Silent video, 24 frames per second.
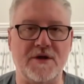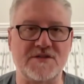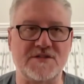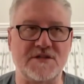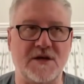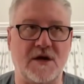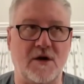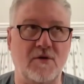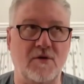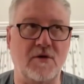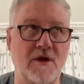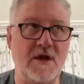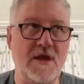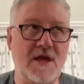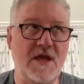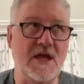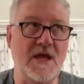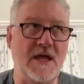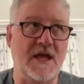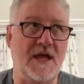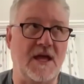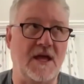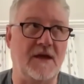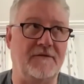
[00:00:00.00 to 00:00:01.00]
So
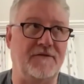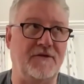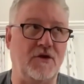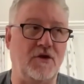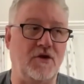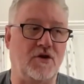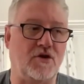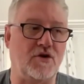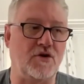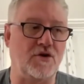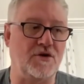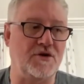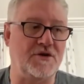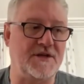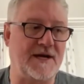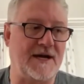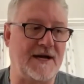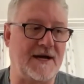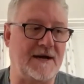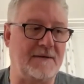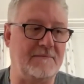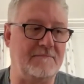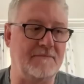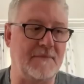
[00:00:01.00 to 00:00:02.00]
if you could
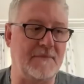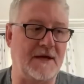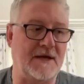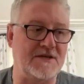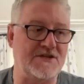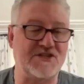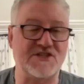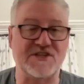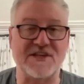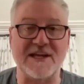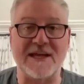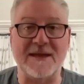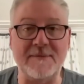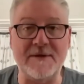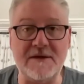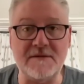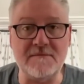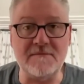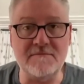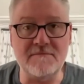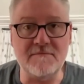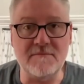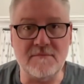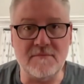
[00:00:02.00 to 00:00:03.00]
steam it,
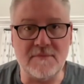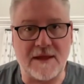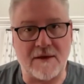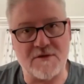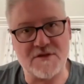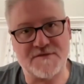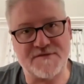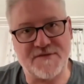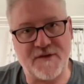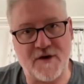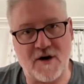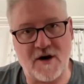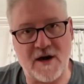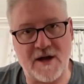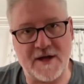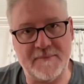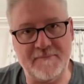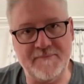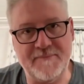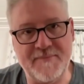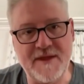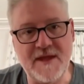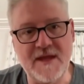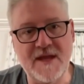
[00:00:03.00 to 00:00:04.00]
that was
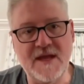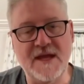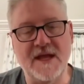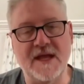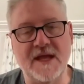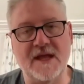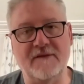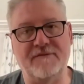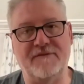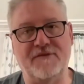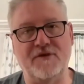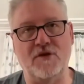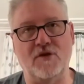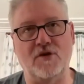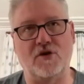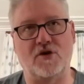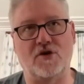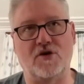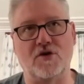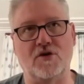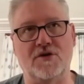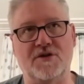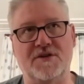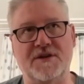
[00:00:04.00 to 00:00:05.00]
fine. If you
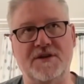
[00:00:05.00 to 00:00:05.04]
could